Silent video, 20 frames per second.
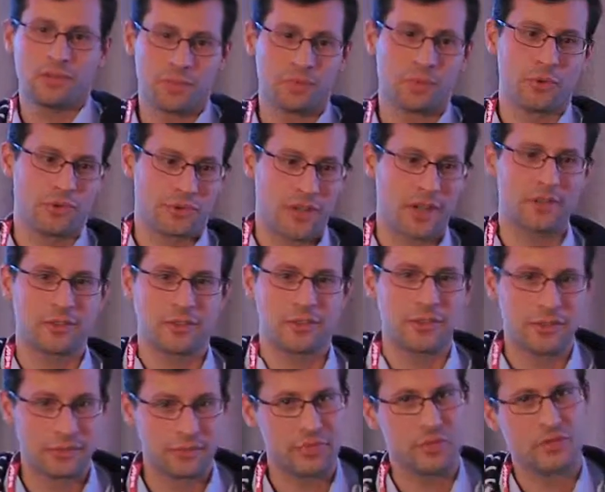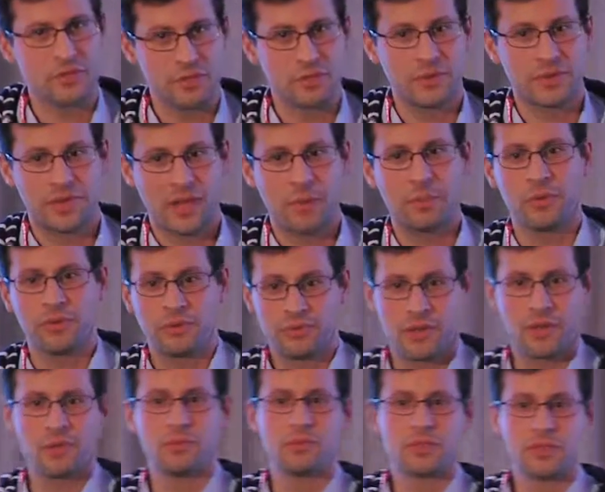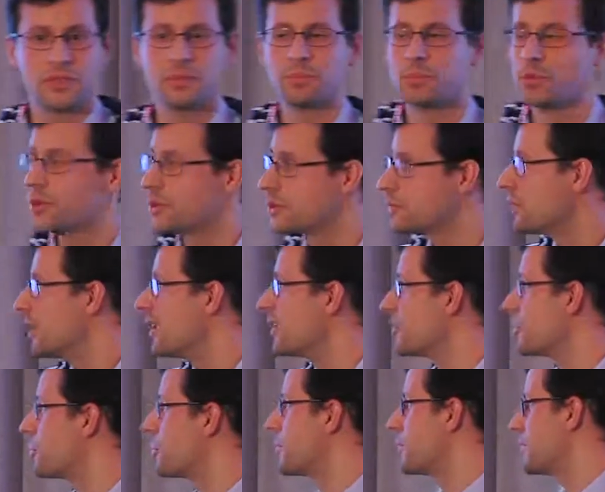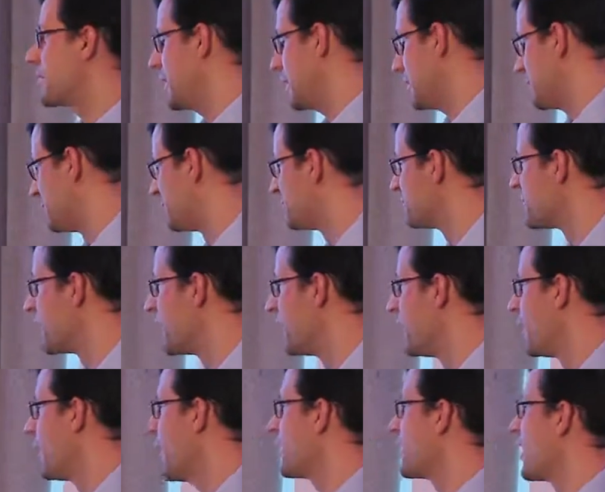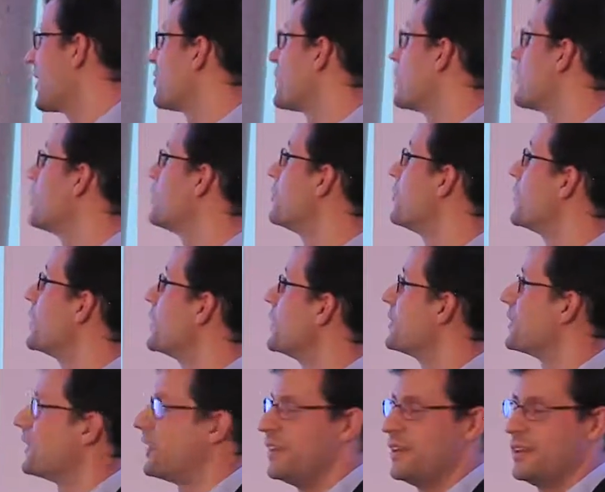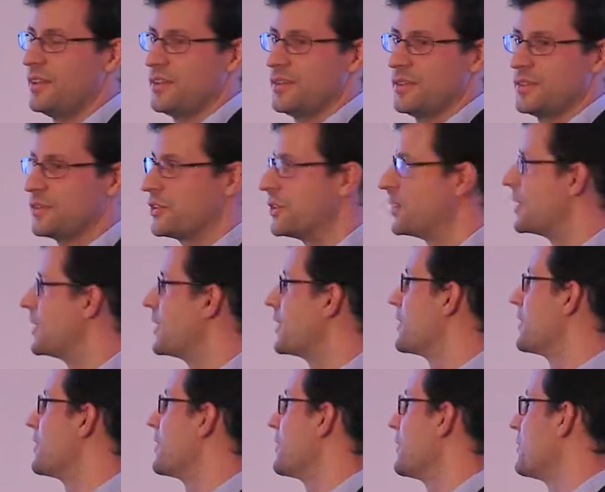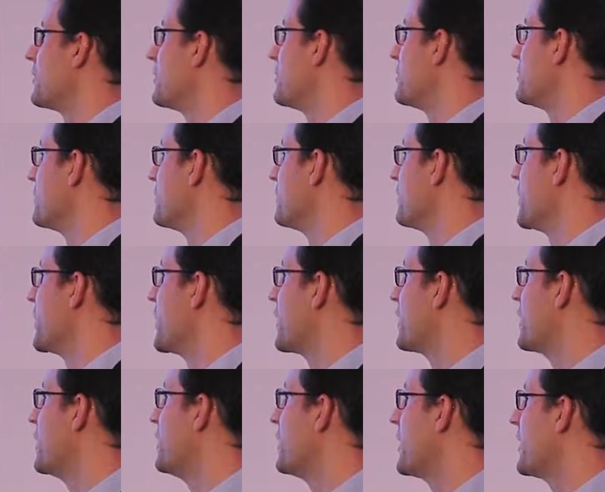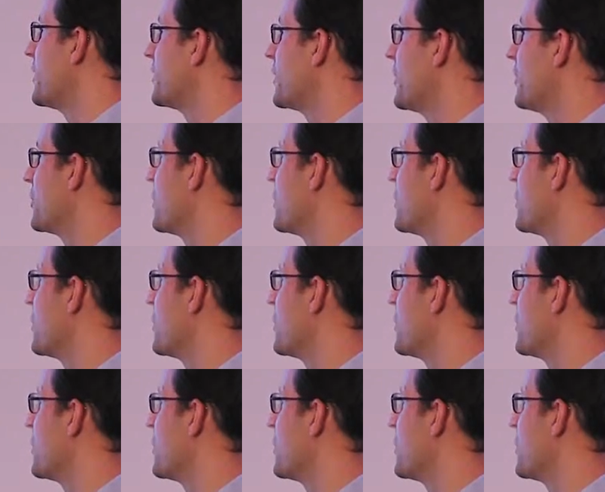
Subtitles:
the projected lift, which is what happens when you will deploy to 100%. And that will avoid really weird emails from